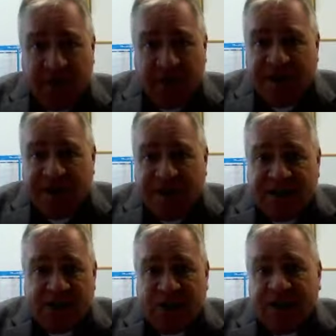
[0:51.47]

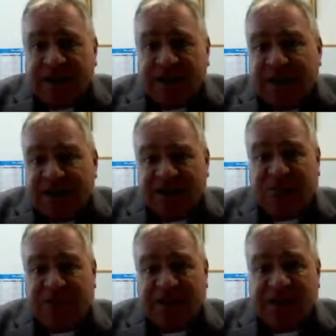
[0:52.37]
these are
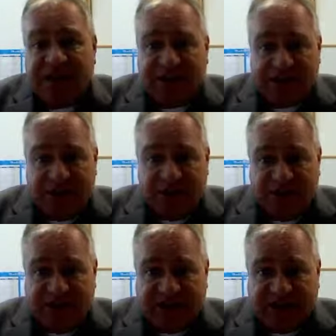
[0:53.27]
explicit
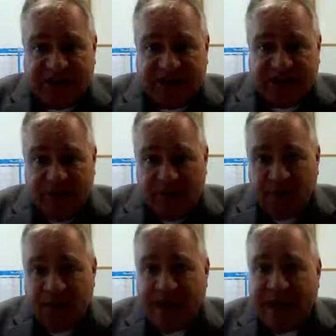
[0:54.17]
theories that have
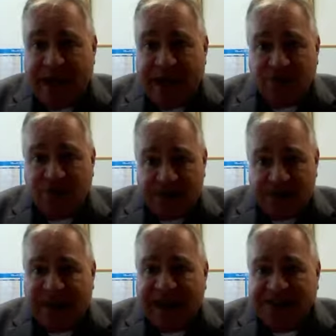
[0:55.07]
been written out
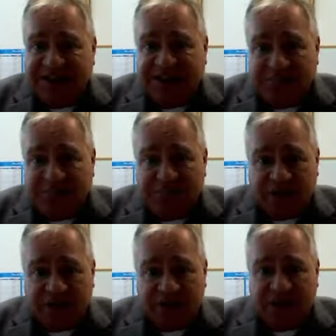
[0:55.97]
and tested
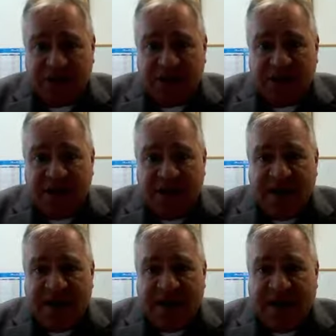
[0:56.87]
empirically
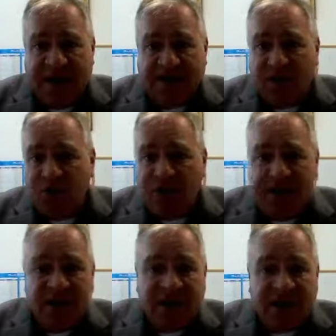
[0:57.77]
and that
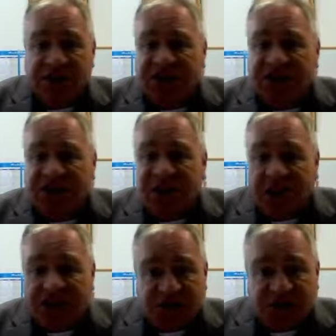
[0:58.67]
we
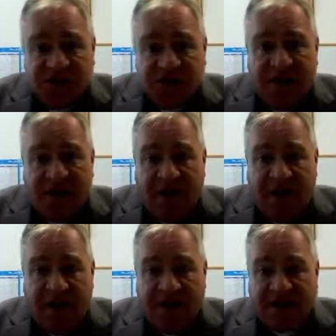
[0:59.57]
discuss
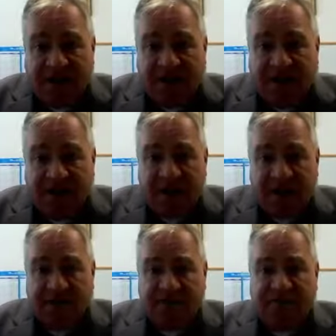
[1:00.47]

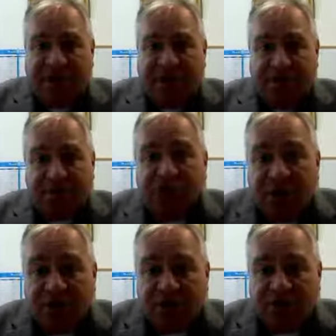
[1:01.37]
and develop a
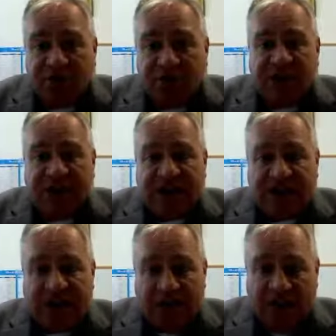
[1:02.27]
shared
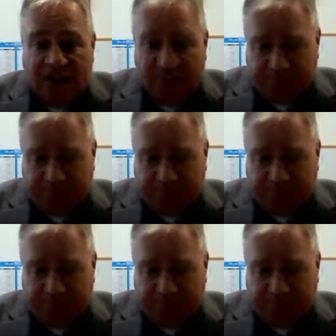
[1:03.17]
understanding of.